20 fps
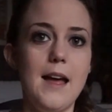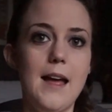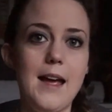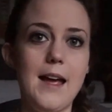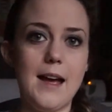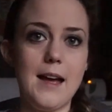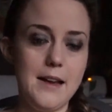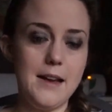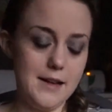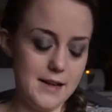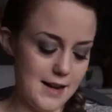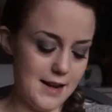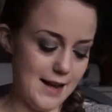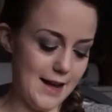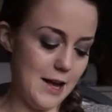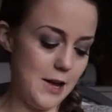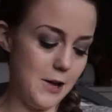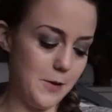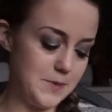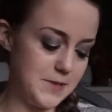and it
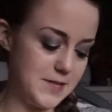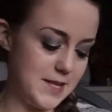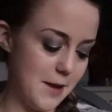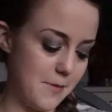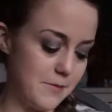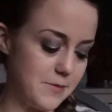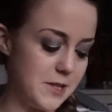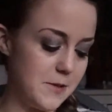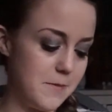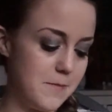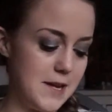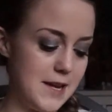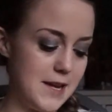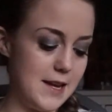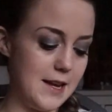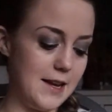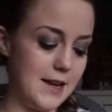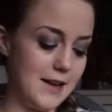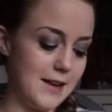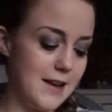helps them to
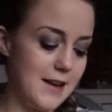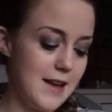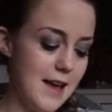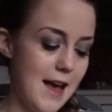be